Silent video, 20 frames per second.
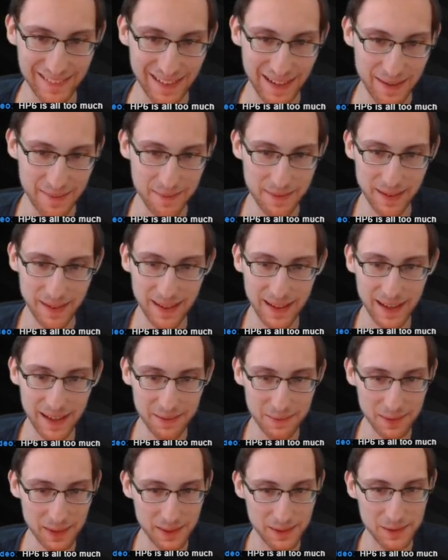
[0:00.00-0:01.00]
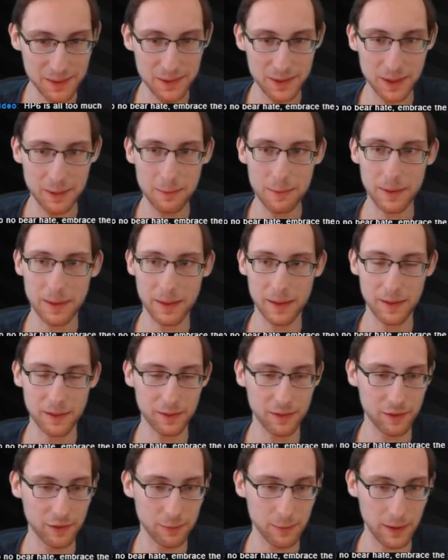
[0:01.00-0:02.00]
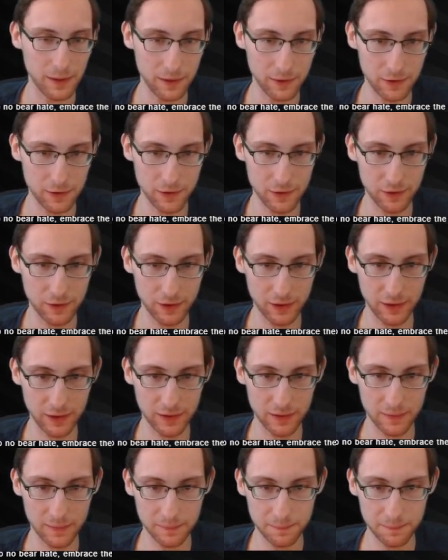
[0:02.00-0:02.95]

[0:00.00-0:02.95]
I'm glad we do not play this in Spanish, see?